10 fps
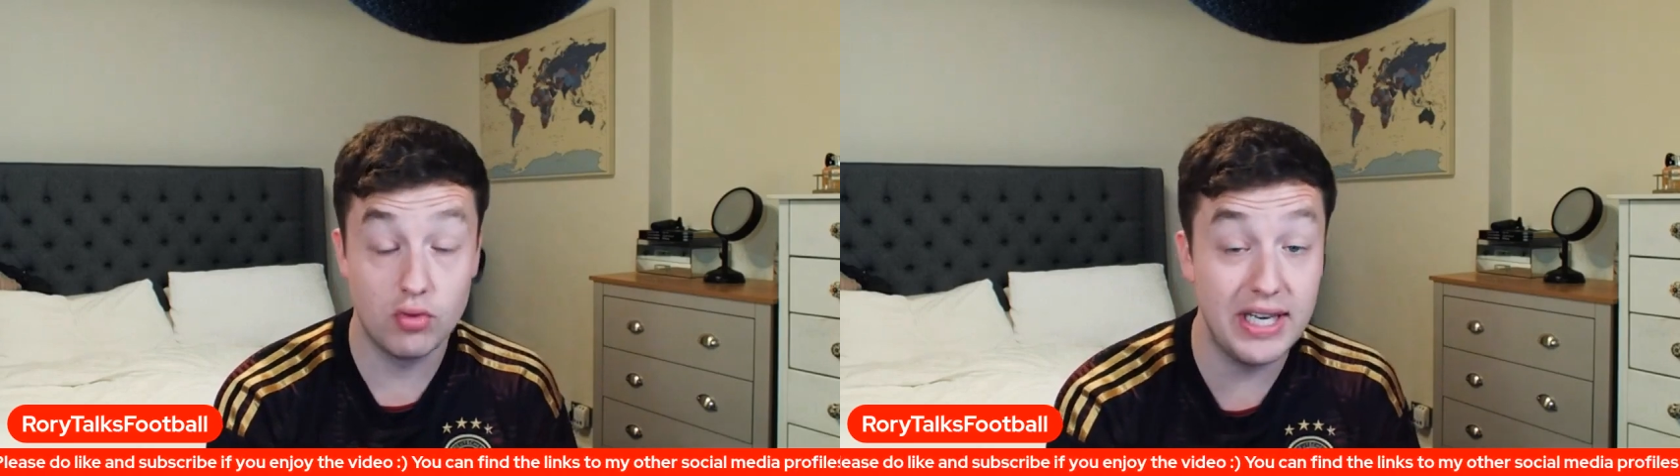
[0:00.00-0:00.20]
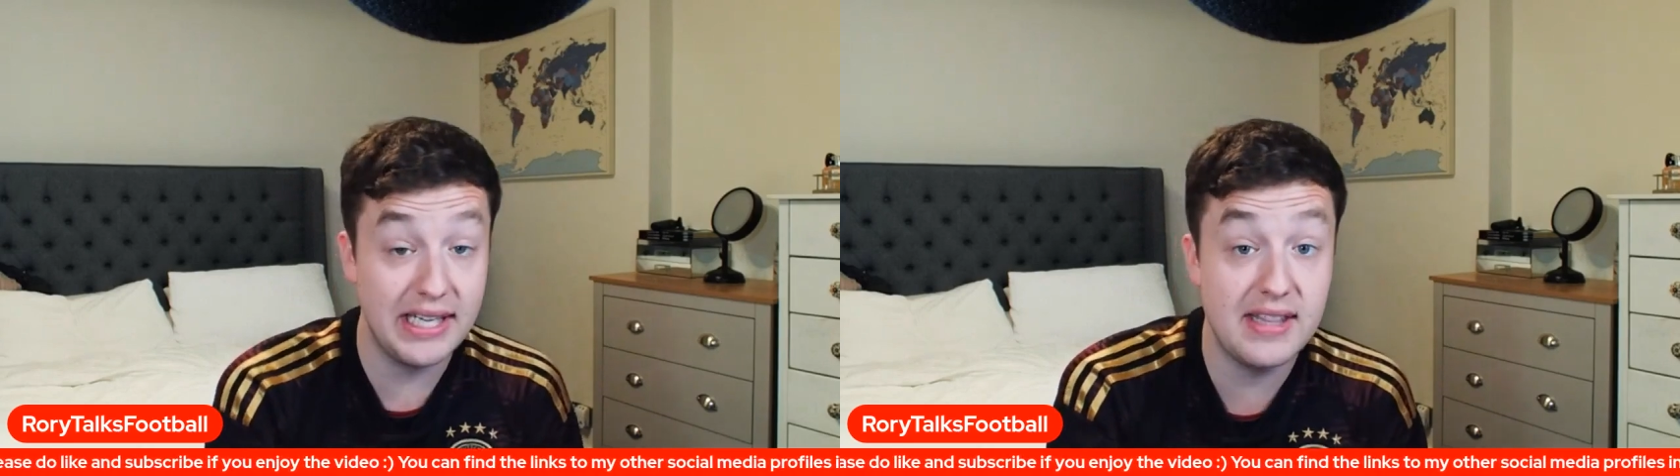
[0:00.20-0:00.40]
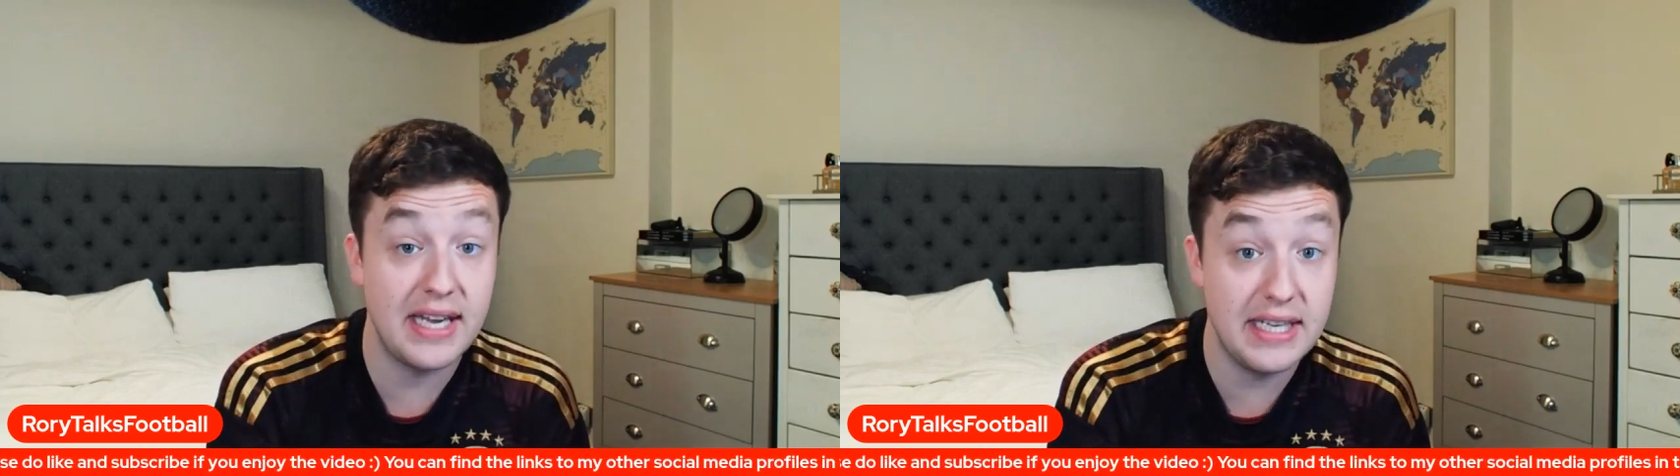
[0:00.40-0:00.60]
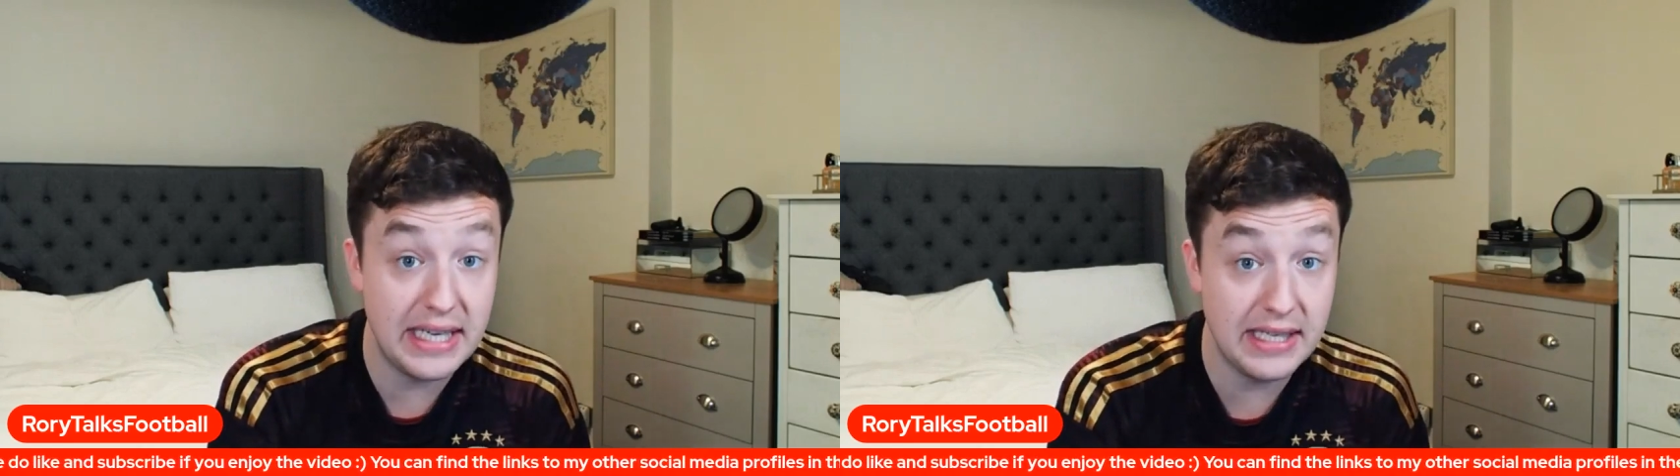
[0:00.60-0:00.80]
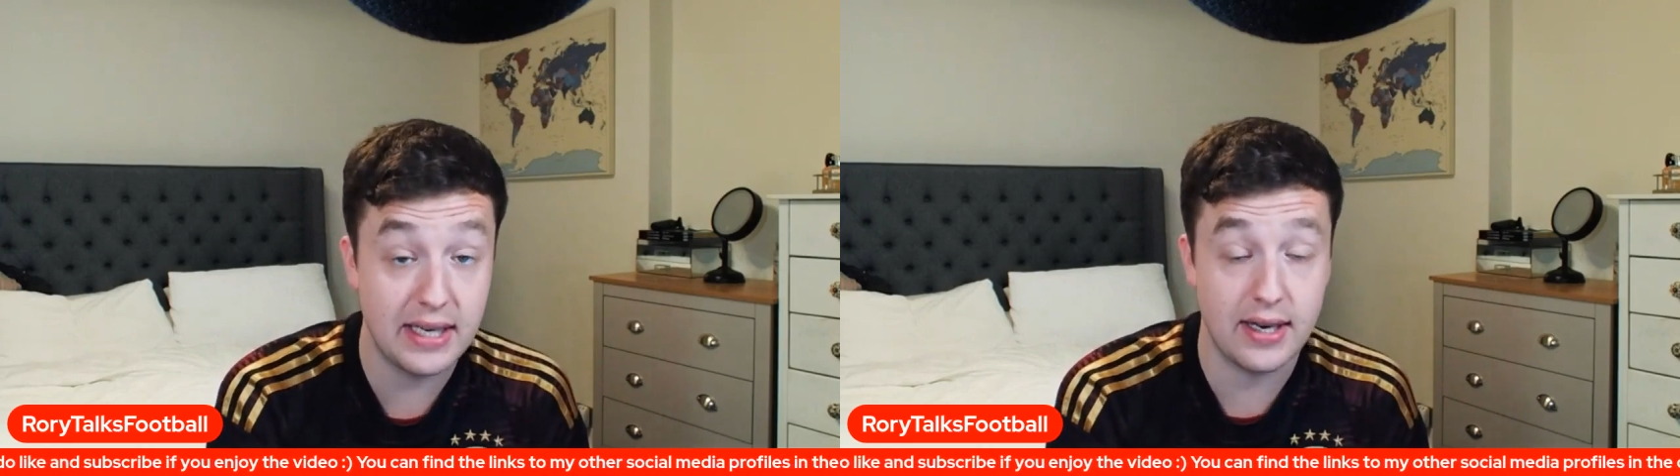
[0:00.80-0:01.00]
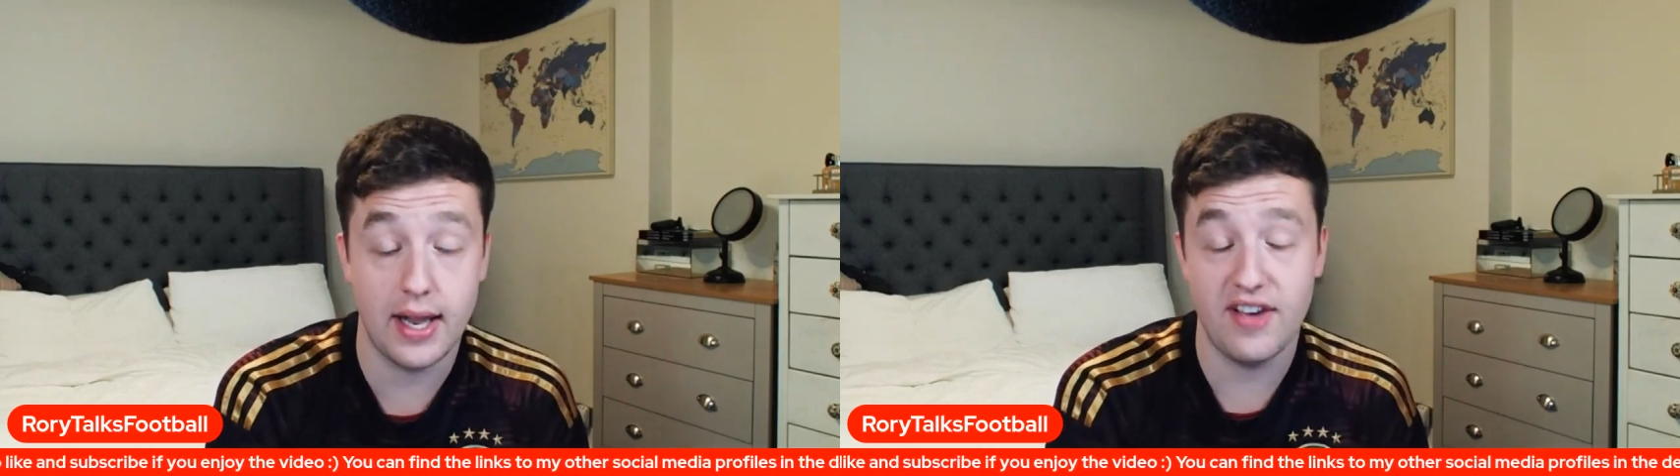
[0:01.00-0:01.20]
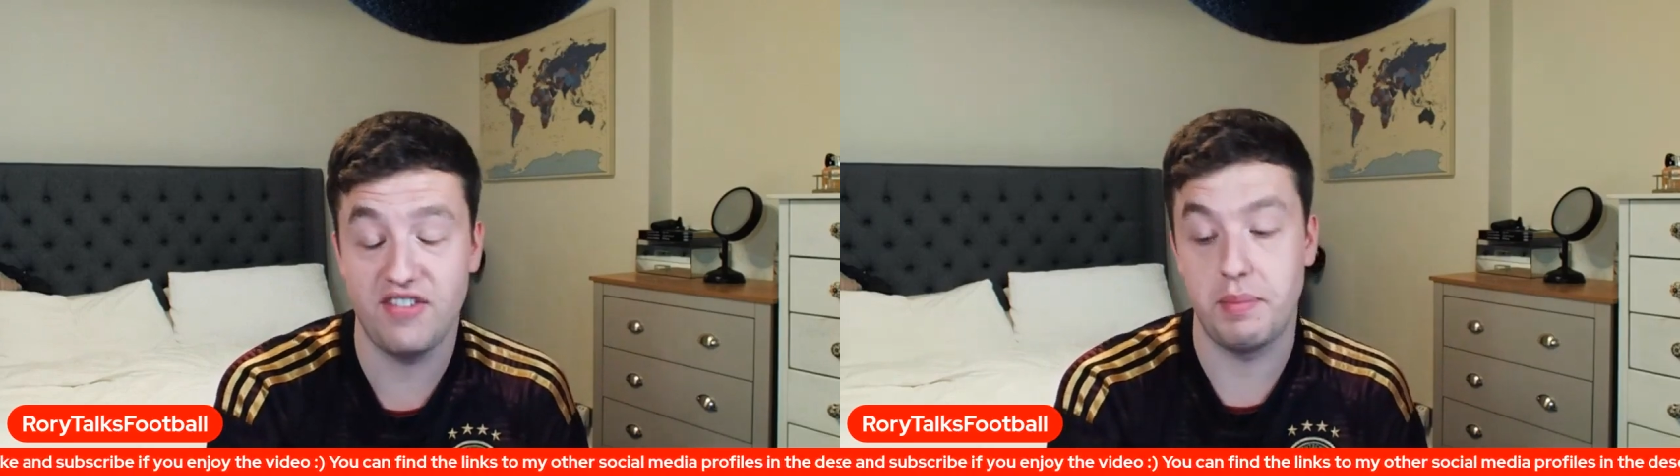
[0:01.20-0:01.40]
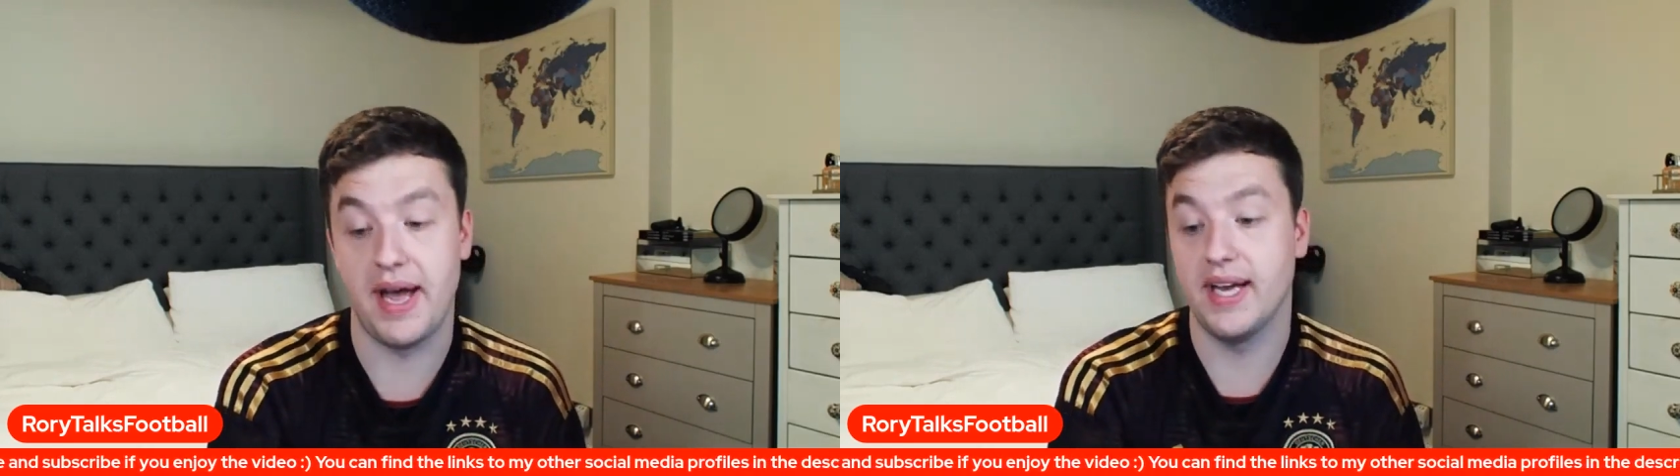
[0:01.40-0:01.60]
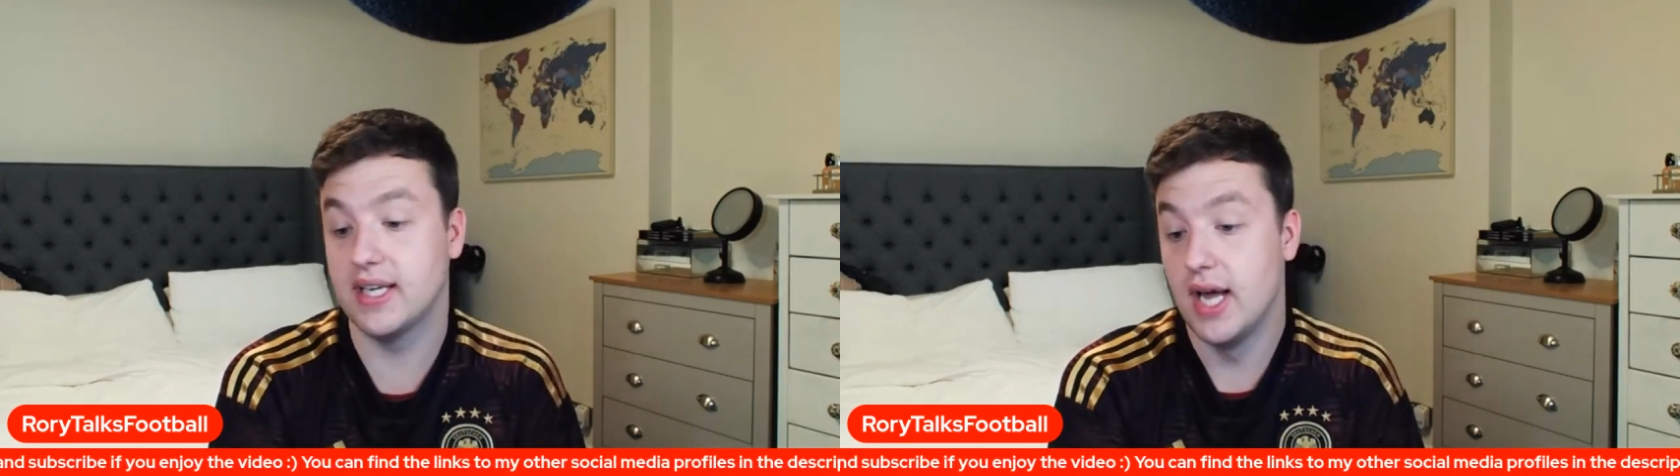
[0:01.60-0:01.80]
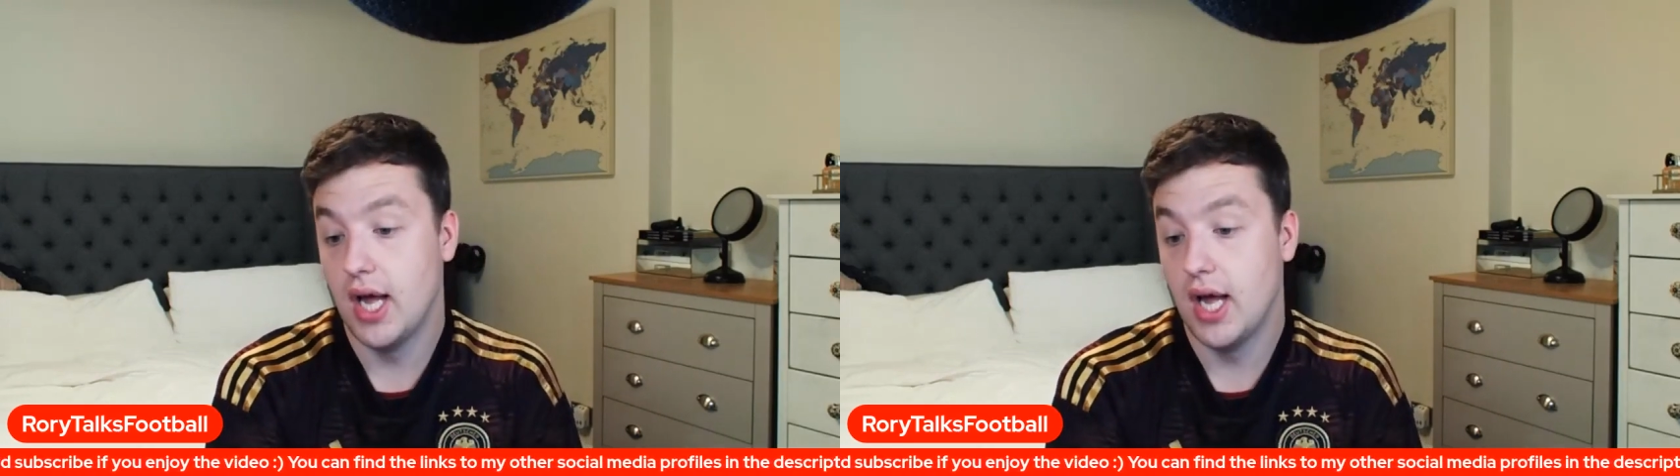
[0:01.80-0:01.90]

Really, they needed a left-back.